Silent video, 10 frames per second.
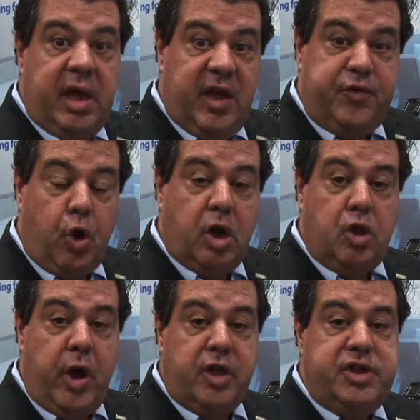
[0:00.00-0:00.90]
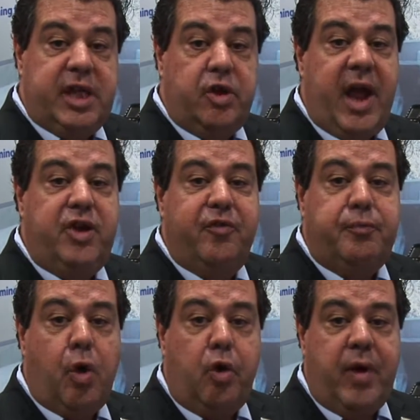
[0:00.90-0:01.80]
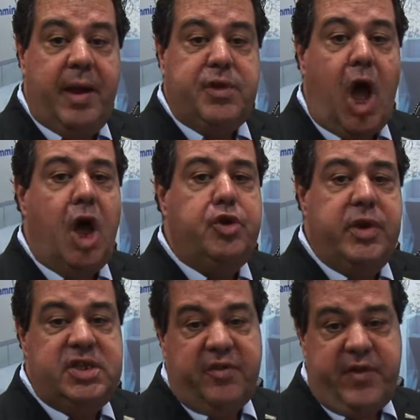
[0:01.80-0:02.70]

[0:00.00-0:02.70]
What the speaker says: If you're a loyal dealer and you've programmed hundreds of